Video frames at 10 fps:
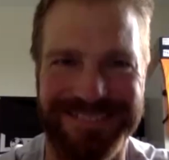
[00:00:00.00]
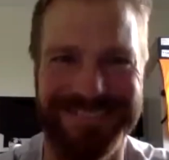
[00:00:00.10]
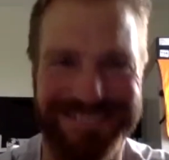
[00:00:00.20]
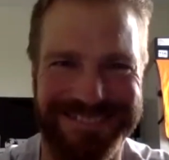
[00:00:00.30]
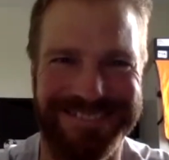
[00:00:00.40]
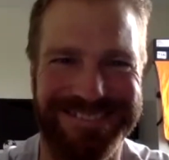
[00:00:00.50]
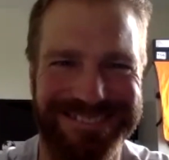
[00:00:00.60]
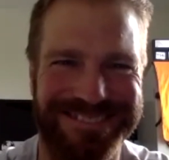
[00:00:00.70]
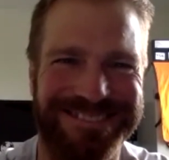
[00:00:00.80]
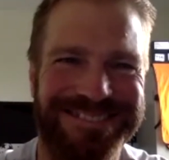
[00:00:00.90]

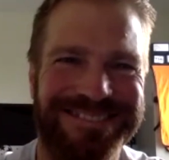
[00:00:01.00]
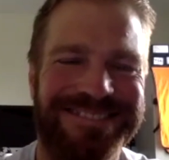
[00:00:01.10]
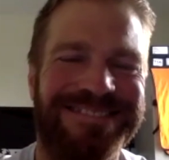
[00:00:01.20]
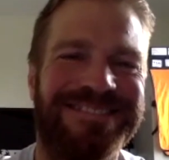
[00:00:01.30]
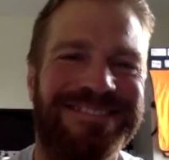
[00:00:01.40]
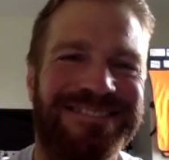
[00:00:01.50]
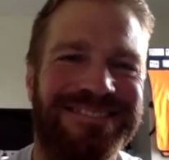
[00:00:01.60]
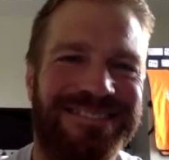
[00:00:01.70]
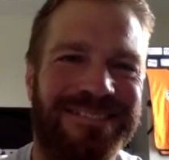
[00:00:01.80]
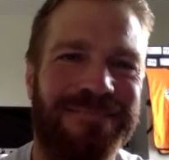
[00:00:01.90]
overworked,
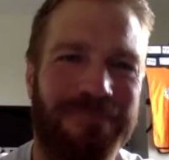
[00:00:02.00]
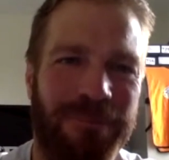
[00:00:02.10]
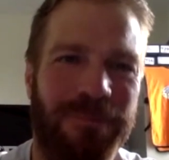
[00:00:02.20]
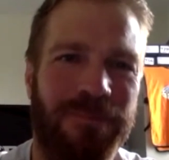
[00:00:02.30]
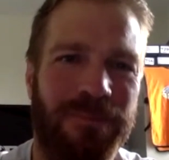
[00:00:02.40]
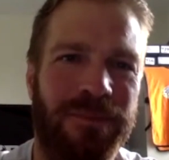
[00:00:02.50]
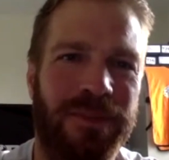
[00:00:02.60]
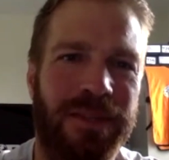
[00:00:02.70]
soccer player myself,